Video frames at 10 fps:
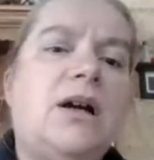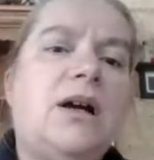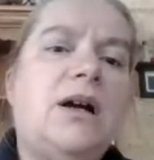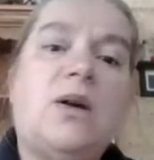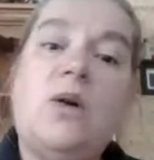
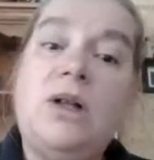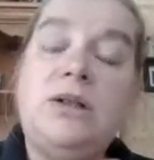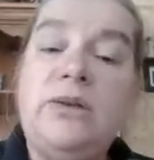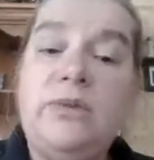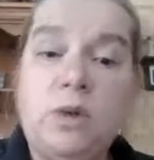are called
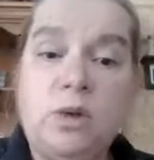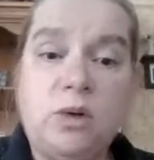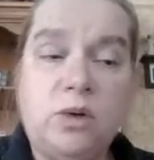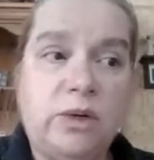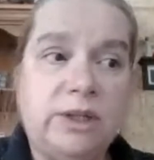your vocal
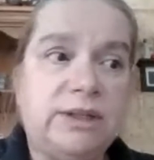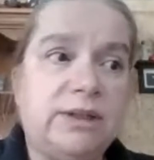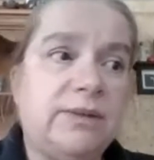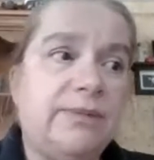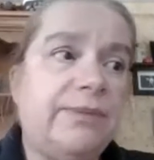
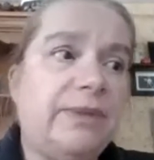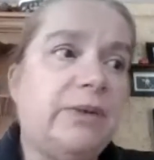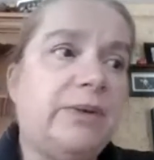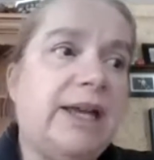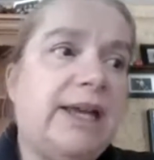cords,
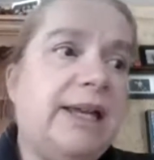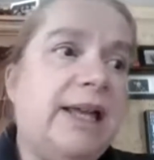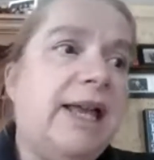okay?